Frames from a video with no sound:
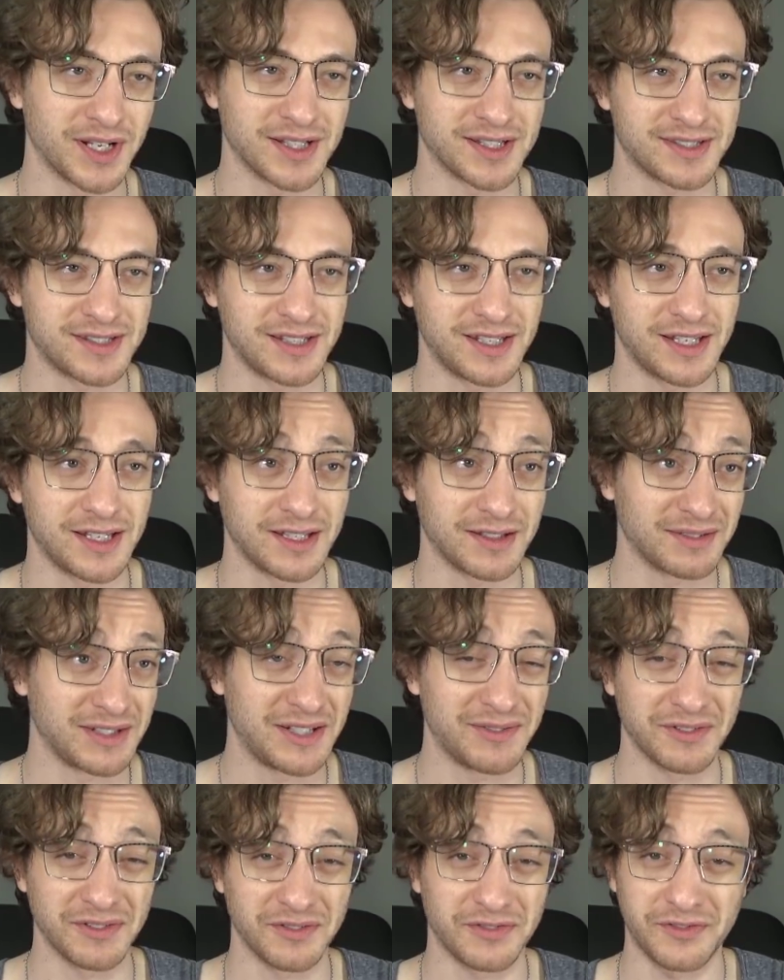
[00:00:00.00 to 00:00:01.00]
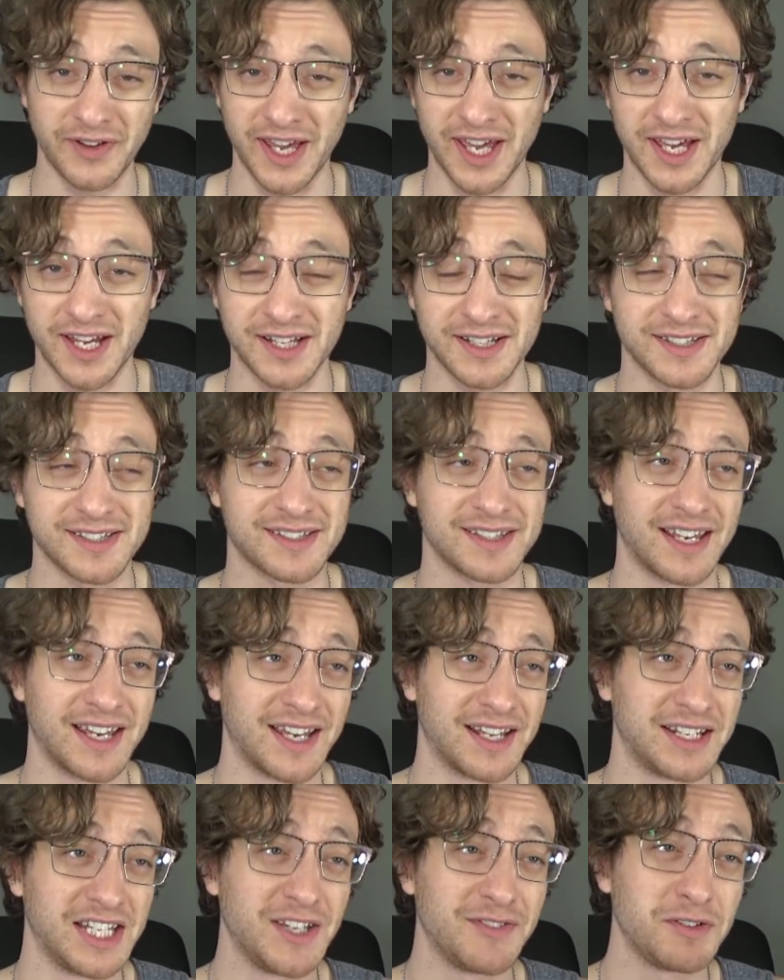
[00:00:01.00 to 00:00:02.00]
and seeing even fans
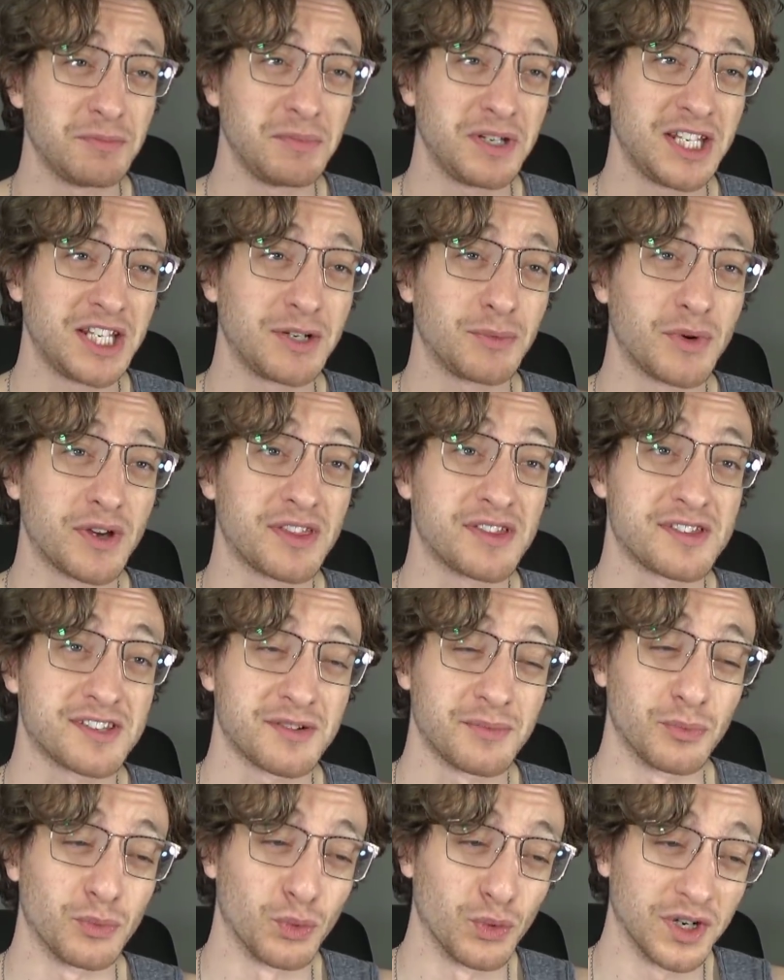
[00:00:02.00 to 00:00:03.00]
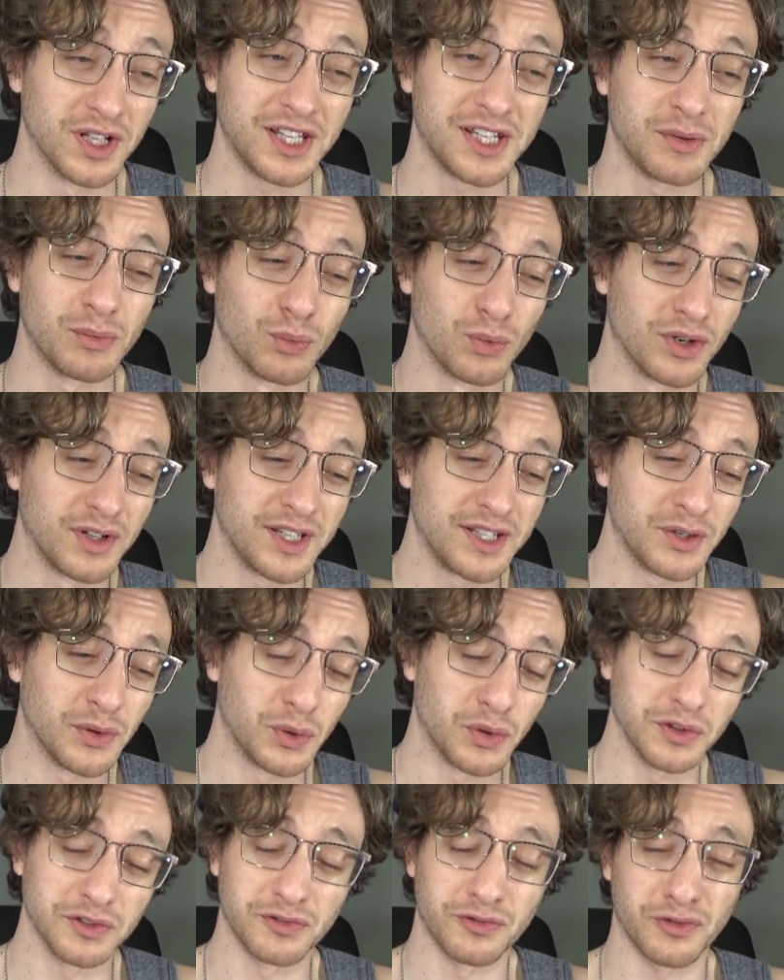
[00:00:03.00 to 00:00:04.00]
and even meeting with some really
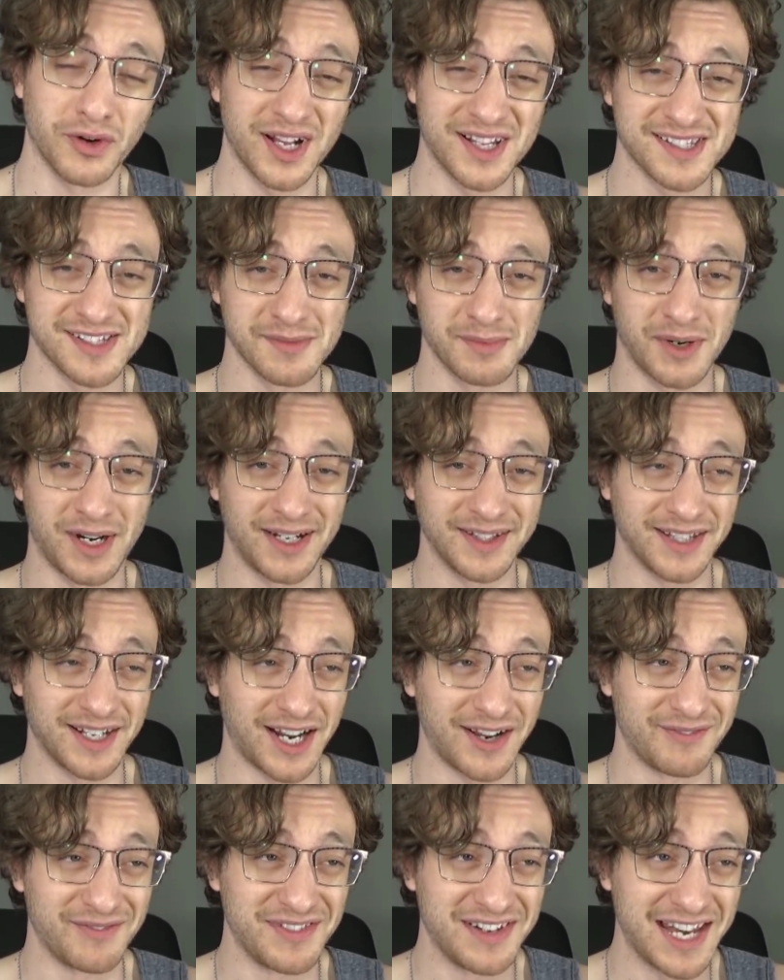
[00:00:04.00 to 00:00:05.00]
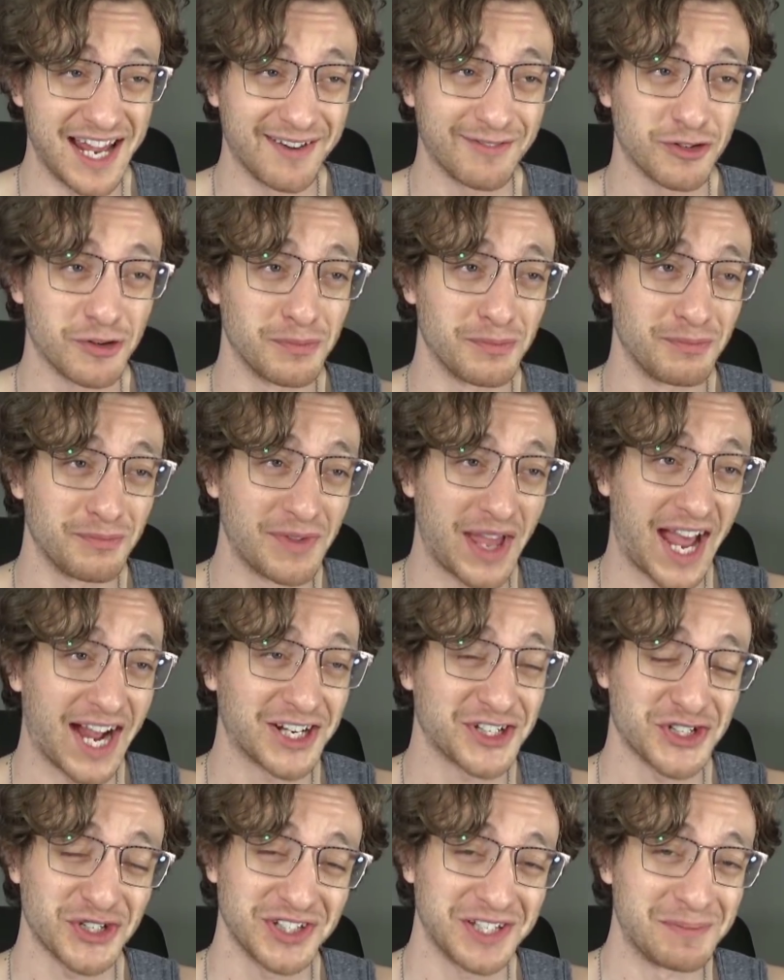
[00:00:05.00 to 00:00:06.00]
old friends of mine that I've never
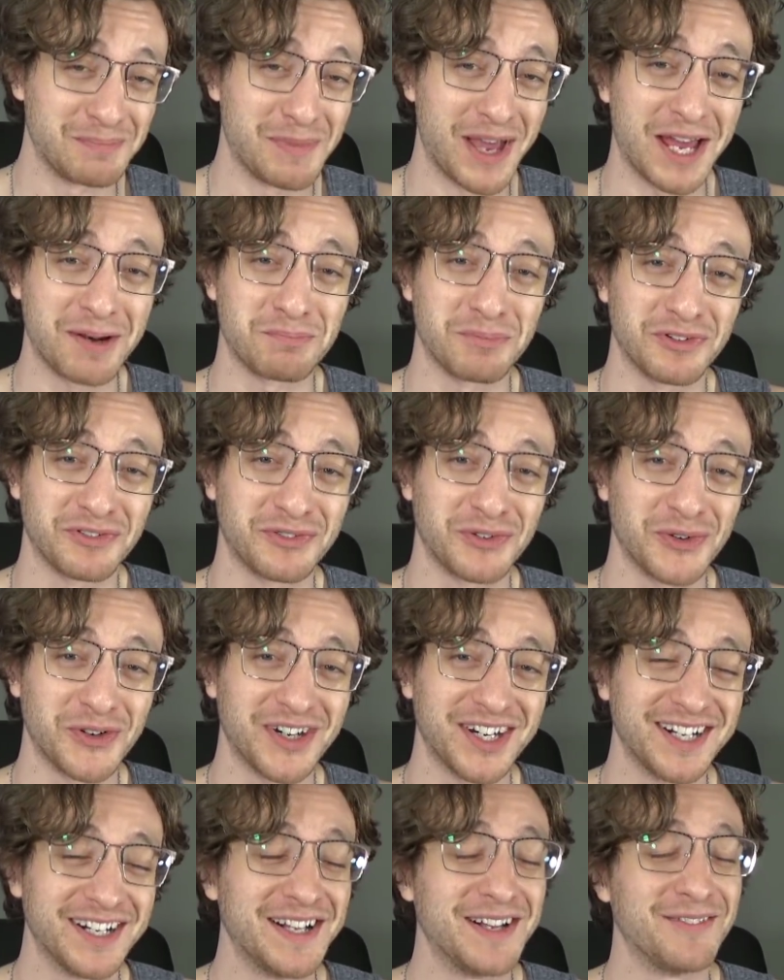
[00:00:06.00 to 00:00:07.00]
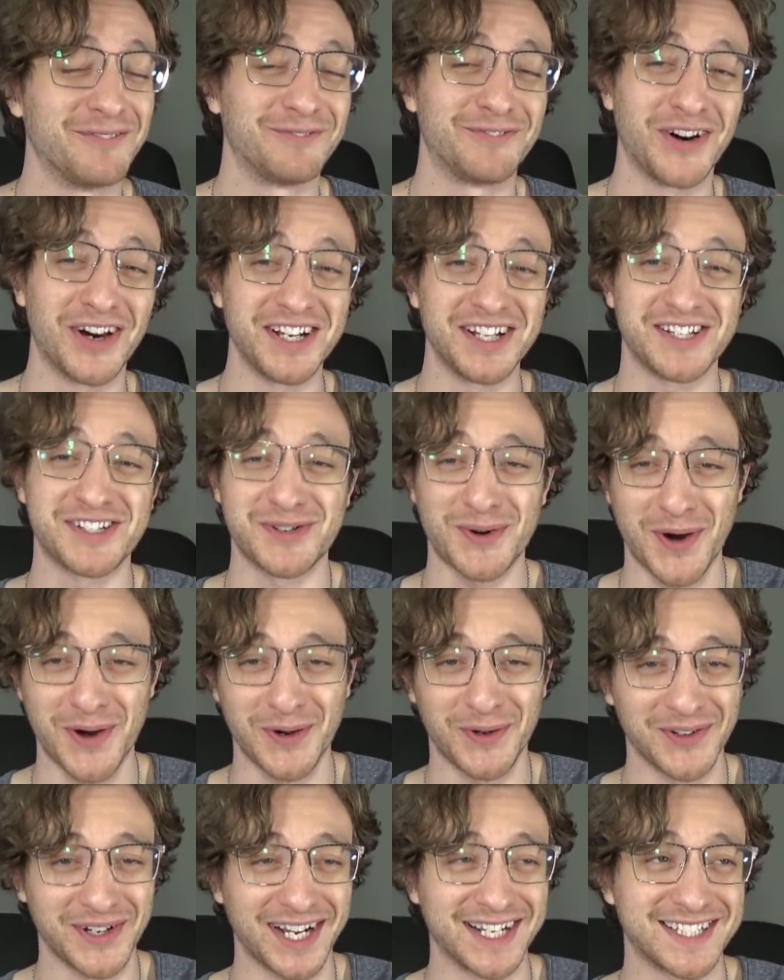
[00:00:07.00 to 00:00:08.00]
actually met before. Funny story,
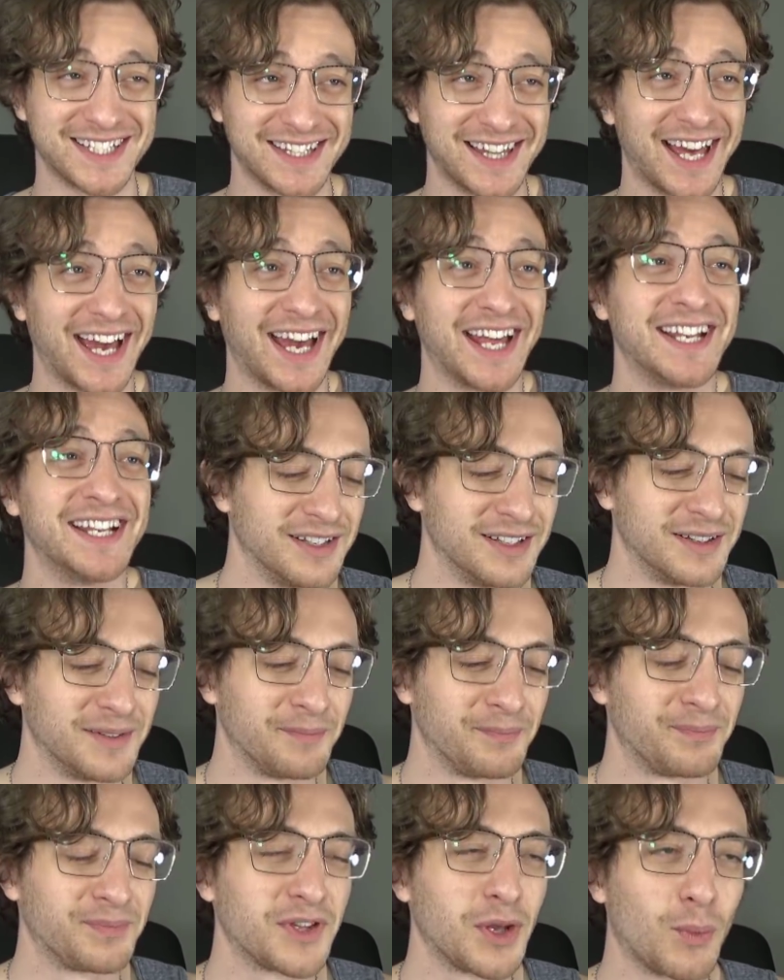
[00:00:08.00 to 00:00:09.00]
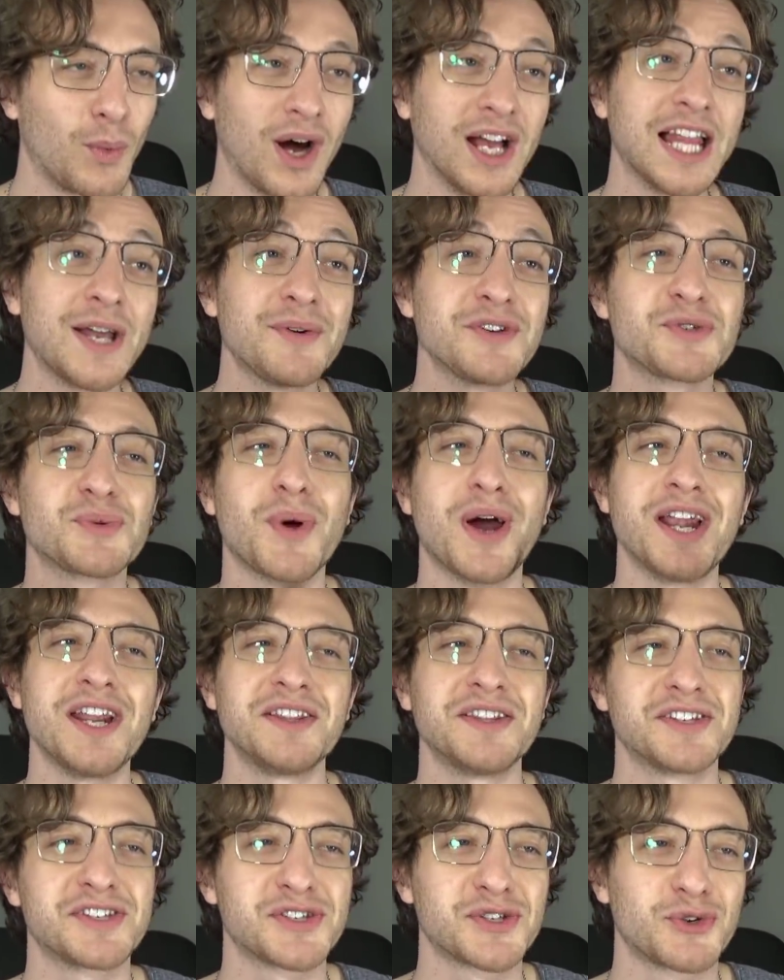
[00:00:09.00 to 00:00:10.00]
I'll get to that. While I was writing
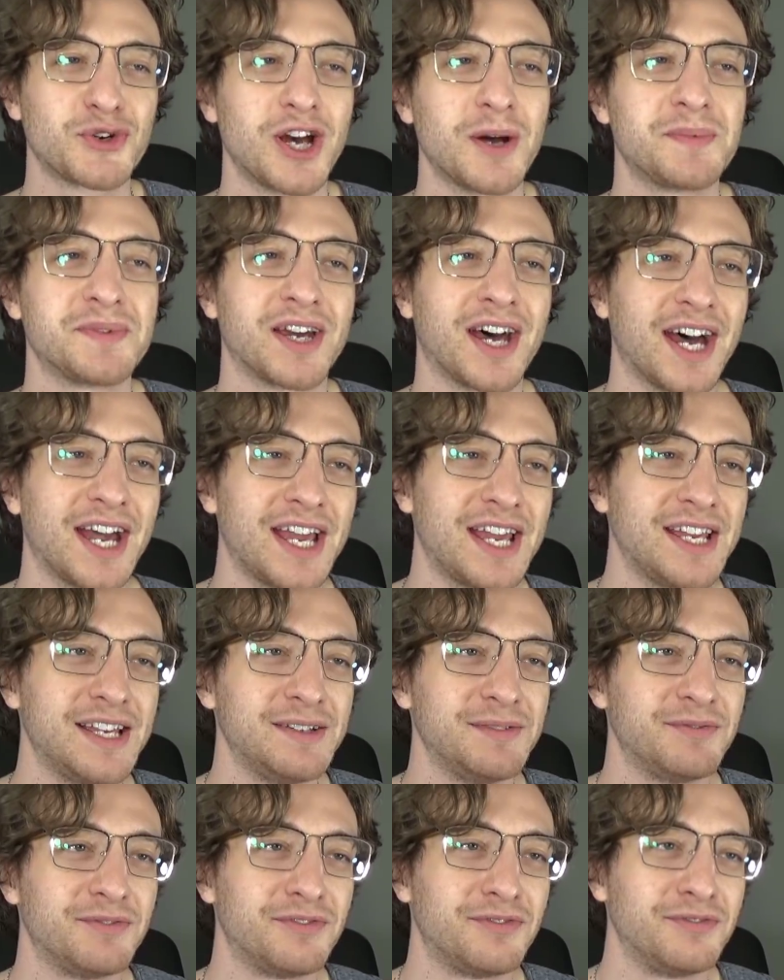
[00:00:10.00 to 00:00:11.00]
this script, I